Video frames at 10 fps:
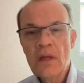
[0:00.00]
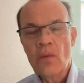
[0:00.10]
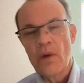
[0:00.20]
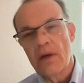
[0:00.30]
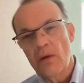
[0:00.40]

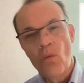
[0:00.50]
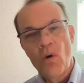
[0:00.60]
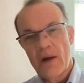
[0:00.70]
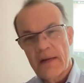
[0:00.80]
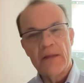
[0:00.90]
we are
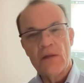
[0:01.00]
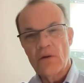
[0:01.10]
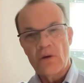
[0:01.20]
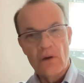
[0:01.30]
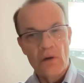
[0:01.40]
wanting you
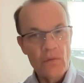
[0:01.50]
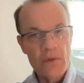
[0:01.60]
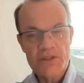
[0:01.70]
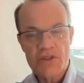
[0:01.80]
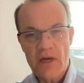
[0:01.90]
to
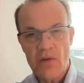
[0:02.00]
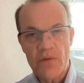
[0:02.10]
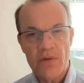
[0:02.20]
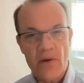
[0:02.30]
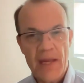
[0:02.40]
always check
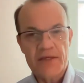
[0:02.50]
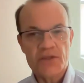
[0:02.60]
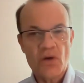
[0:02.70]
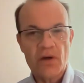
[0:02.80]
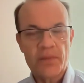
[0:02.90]
with your
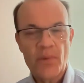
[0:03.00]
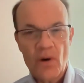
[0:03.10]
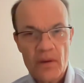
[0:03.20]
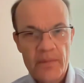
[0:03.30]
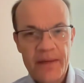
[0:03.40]
HR
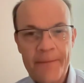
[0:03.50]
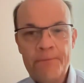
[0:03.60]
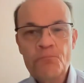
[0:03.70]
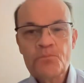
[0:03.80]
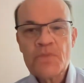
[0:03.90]
department,
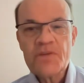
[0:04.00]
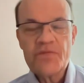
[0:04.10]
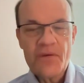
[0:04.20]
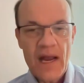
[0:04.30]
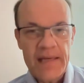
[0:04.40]

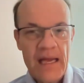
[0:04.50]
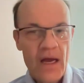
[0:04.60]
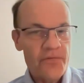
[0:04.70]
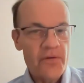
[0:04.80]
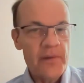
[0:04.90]
find
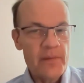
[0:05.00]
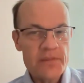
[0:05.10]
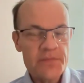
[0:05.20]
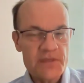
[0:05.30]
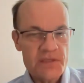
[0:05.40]
out from them
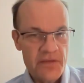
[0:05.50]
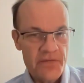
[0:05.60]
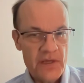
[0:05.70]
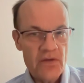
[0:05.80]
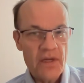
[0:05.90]

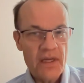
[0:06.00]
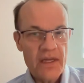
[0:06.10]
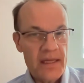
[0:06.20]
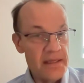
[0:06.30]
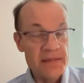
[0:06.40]
specifically,
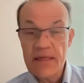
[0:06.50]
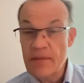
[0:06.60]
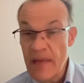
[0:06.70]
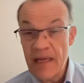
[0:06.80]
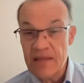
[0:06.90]
is it a
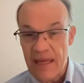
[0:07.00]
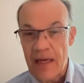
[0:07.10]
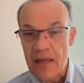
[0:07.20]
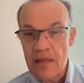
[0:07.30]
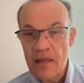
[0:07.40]

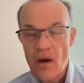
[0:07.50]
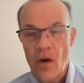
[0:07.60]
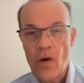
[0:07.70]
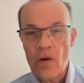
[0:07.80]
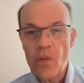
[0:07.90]
mandate?
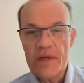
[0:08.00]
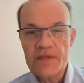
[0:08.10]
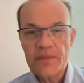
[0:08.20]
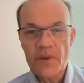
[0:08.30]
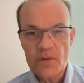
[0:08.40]
Are we
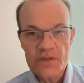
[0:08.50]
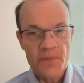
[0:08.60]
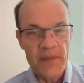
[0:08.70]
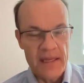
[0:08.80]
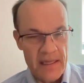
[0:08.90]
supposed to
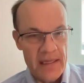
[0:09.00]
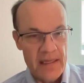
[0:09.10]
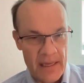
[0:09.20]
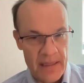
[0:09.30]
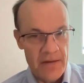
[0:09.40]
be in
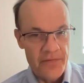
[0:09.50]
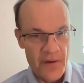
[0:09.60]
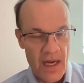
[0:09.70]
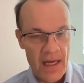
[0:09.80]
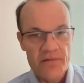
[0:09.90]

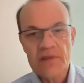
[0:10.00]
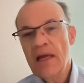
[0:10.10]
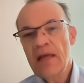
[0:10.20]
N95s?